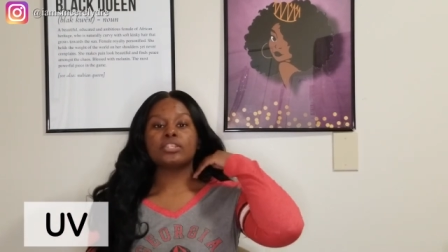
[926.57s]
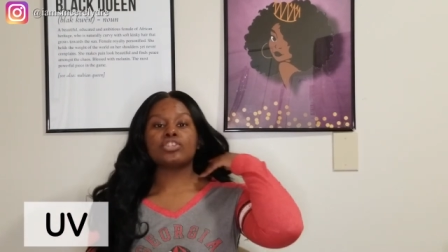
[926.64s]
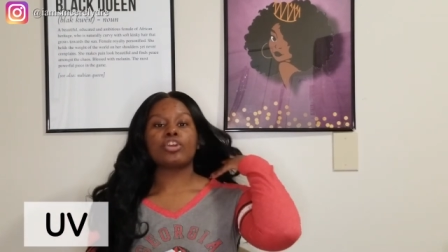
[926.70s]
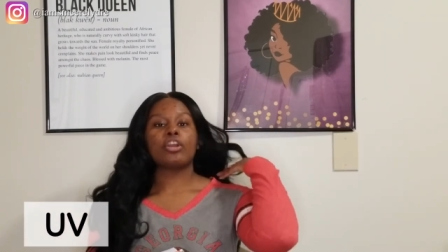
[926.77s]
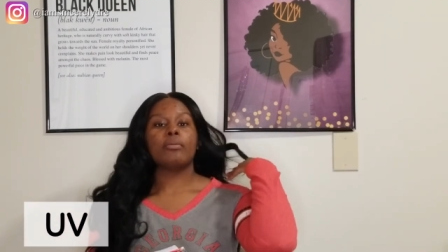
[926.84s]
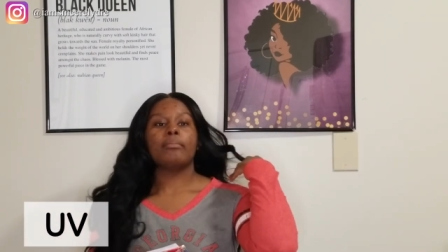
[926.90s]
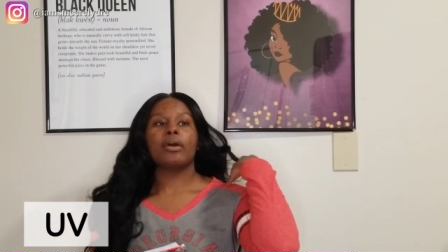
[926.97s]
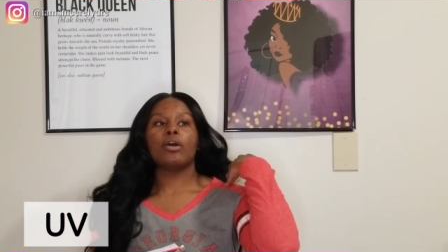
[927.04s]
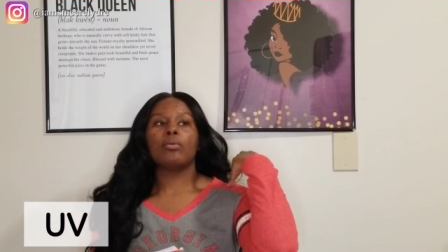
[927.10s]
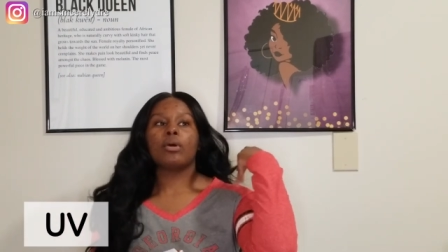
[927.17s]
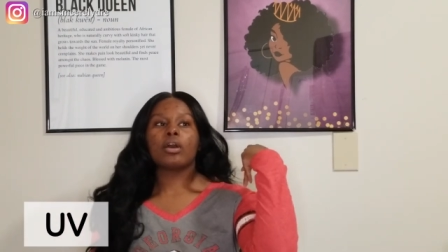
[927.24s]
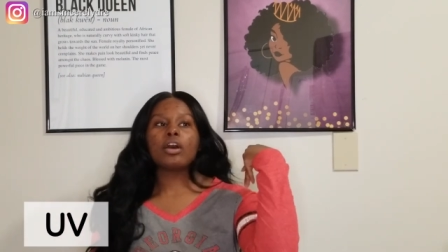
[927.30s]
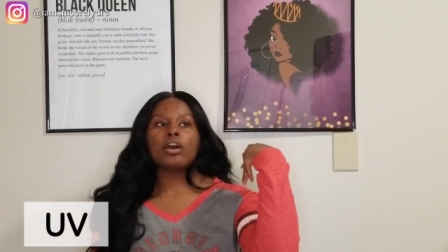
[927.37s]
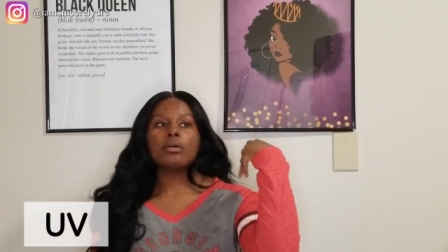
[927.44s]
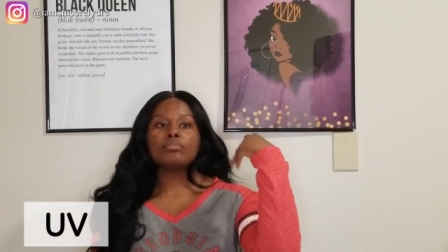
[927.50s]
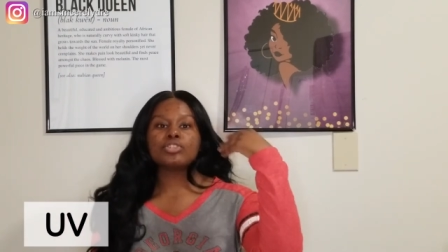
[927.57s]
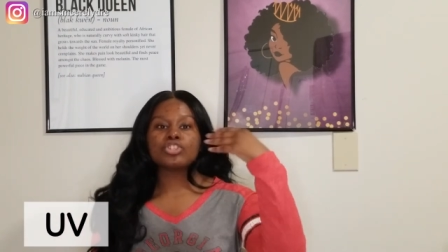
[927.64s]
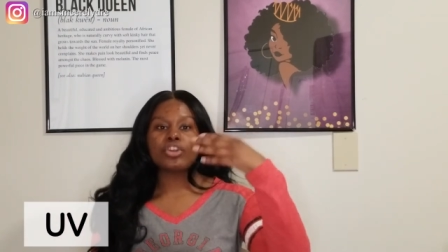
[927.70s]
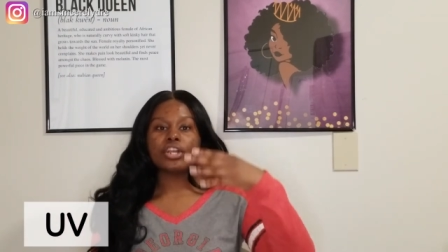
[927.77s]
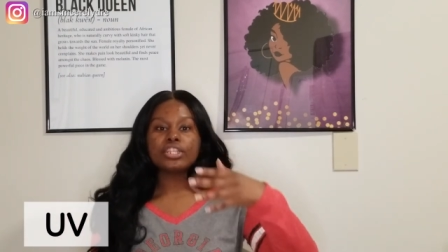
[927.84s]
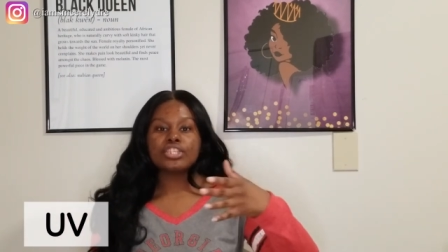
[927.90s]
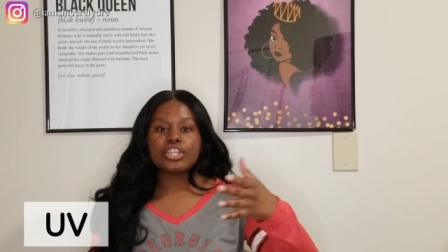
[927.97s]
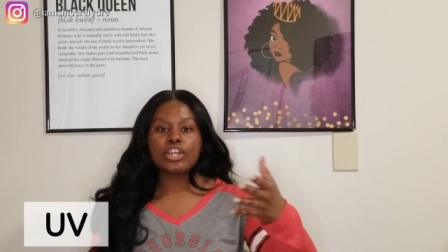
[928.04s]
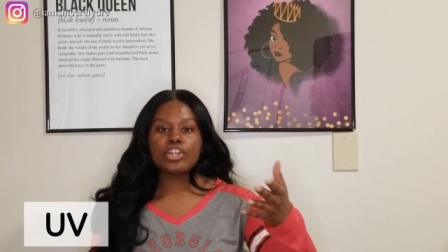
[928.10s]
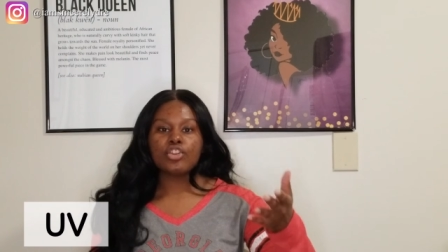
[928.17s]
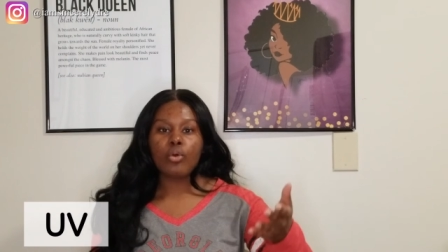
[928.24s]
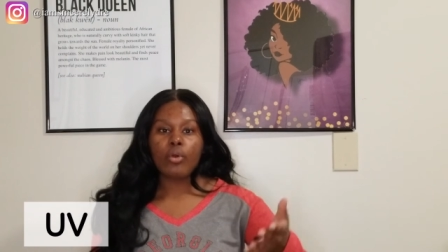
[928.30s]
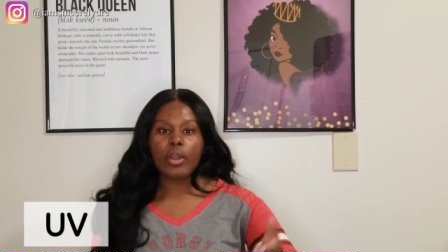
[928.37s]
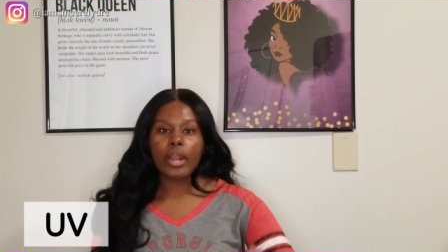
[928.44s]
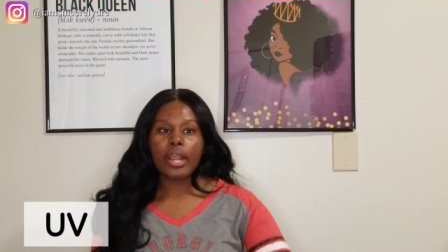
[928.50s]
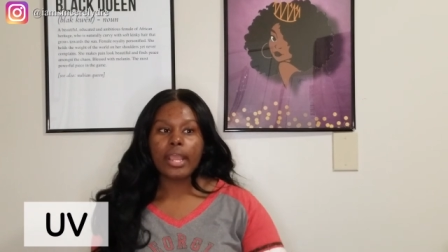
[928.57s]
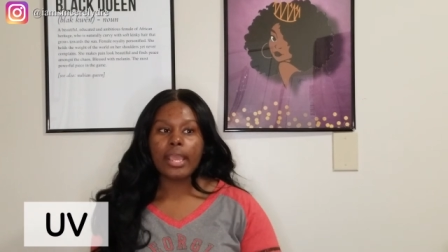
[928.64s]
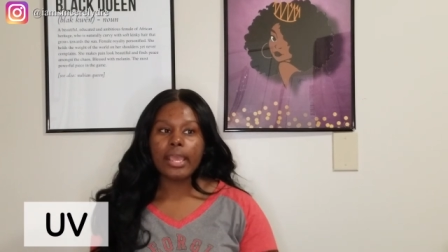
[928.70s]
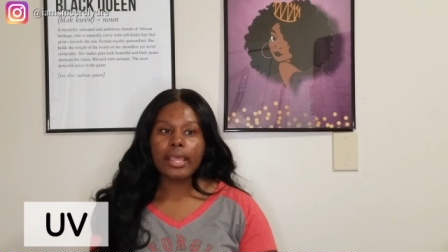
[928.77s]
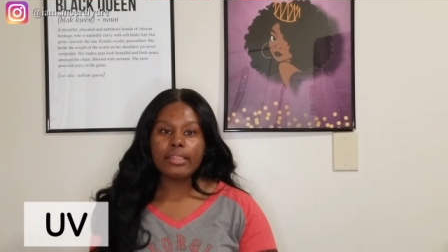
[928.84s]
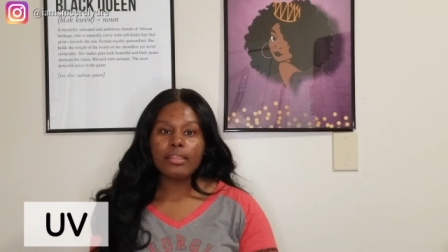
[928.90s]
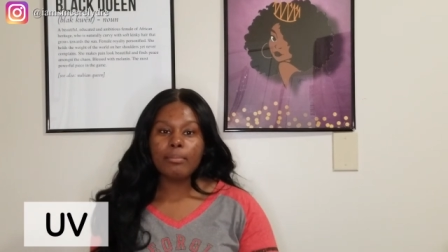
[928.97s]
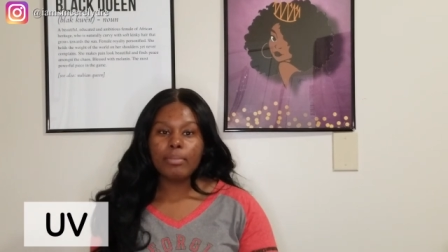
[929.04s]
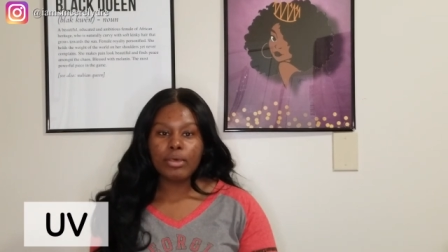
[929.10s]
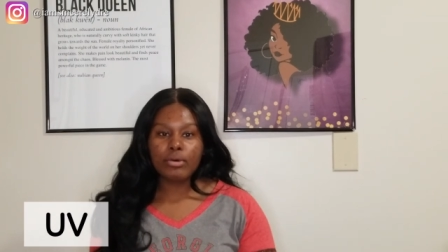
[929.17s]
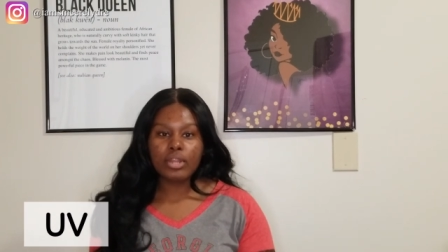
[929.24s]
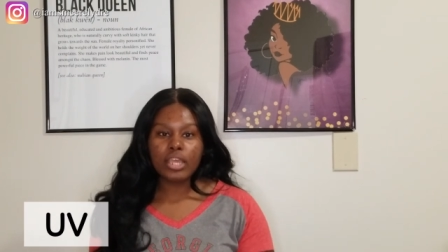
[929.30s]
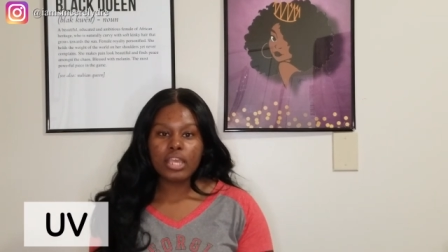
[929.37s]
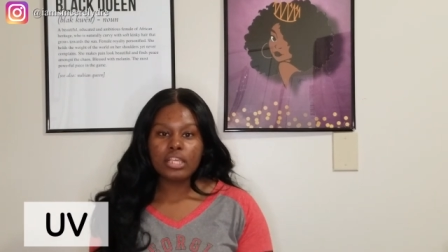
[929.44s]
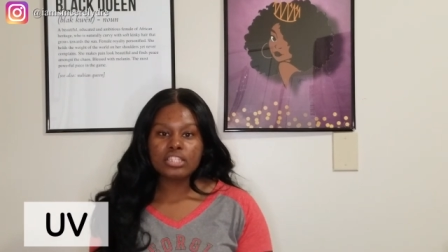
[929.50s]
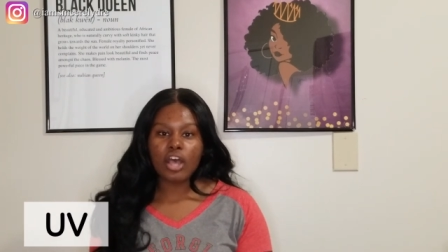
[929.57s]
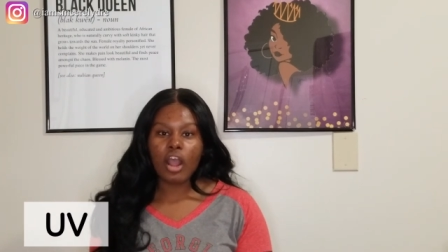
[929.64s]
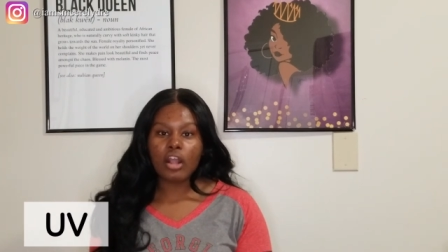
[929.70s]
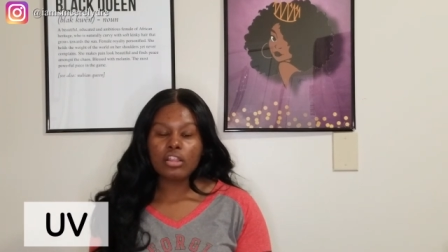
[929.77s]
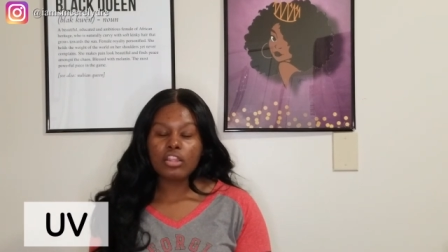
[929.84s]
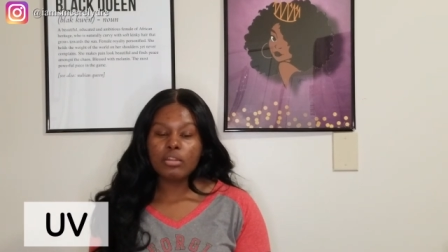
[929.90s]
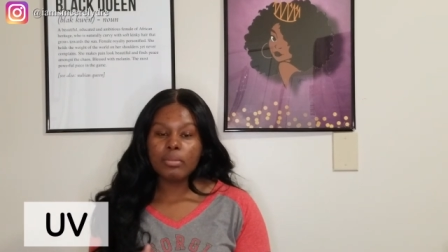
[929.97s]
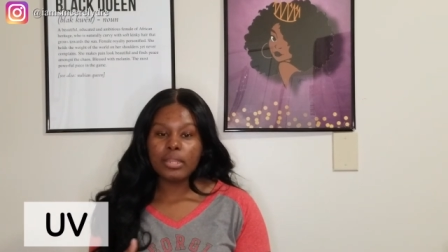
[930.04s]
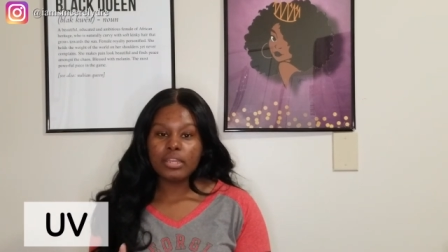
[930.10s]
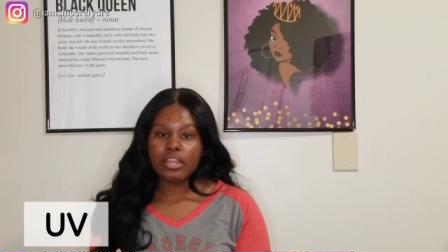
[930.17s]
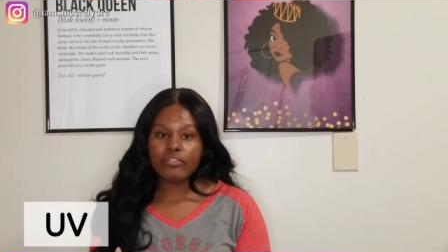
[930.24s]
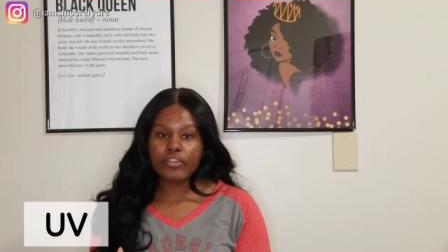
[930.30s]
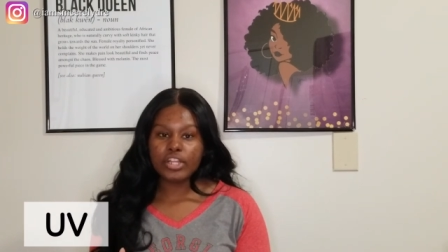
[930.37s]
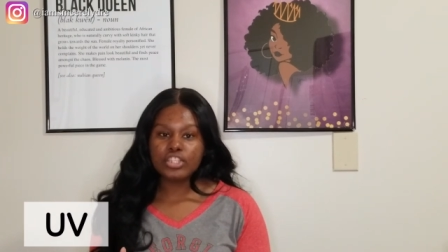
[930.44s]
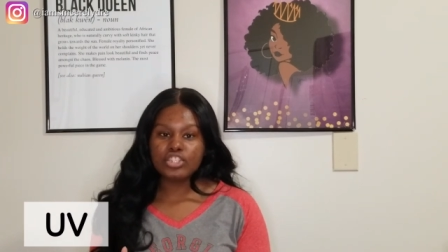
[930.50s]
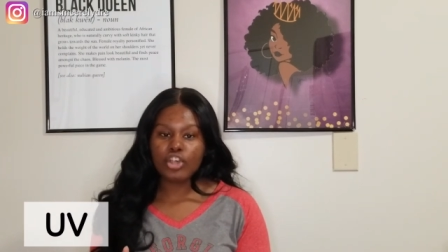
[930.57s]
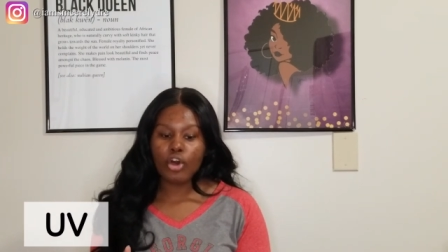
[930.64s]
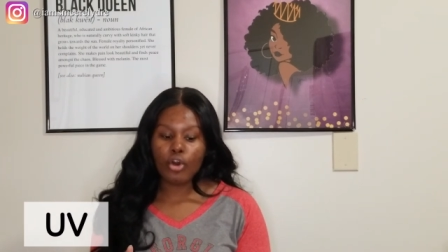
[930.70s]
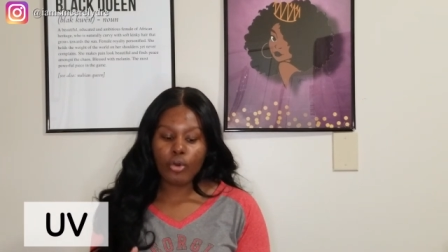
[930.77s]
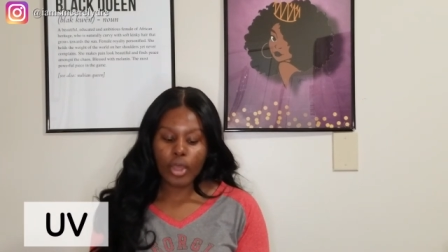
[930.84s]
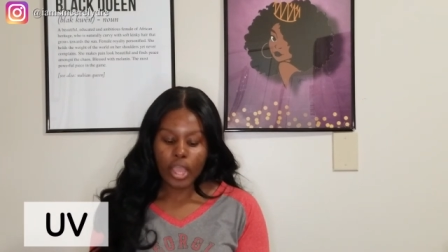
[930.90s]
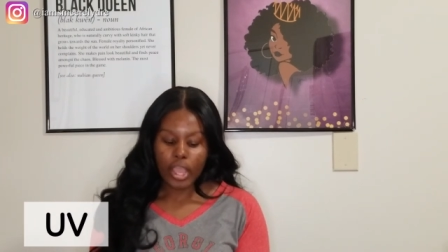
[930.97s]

so your mail will come straight to your door and the buildings are a little bit different. So